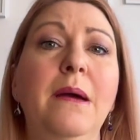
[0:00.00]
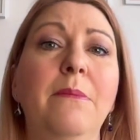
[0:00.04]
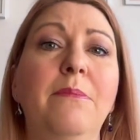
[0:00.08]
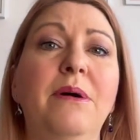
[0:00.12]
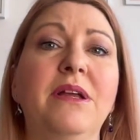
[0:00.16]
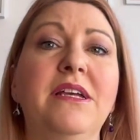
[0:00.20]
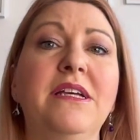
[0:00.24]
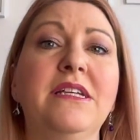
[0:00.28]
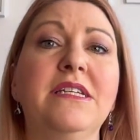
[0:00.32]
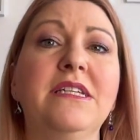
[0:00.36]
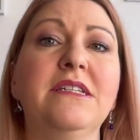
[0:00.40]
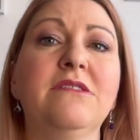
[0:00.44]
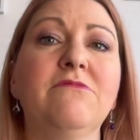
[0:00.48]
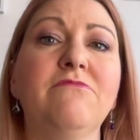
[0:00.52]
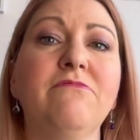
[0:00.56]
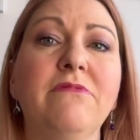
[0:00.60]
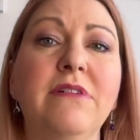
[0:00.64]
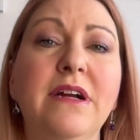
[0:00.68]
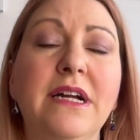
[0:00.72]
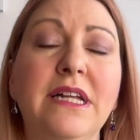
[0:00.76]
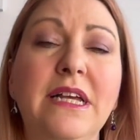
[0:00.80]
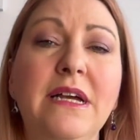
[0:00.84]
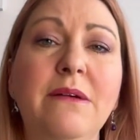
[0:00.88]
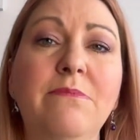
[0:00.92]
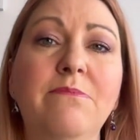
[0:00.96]
But it is
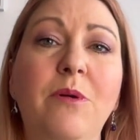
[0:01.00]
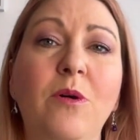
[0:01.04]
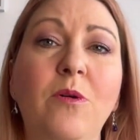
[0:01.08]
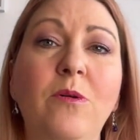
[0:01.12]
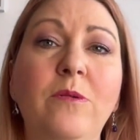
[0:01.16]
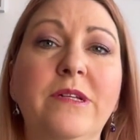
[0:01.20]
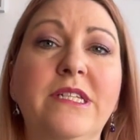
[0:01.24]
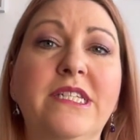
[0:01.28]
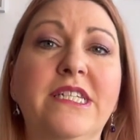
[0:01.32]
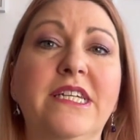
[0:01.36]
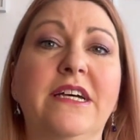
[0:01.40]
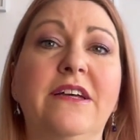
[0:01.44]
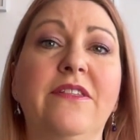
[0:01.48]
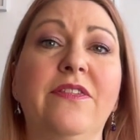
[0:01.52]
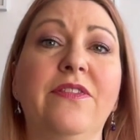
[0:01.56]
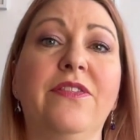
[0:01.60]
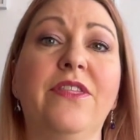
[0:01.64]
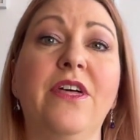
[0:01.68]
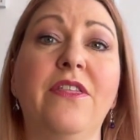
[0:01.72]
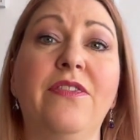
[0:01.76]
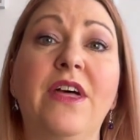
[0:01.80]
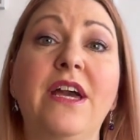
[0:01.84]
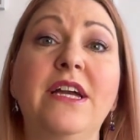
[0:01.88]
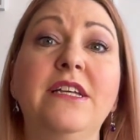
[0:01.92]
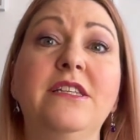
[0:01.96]
really important
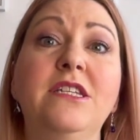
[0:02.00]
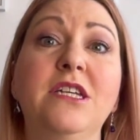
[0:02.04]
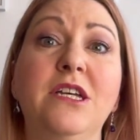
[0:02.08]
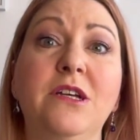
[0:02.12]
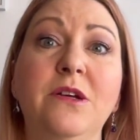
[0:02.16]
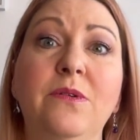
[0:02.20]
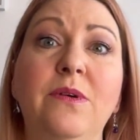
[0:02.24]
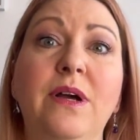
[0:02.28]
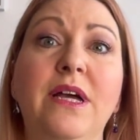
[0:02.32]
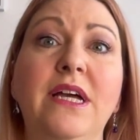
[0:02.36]
that they do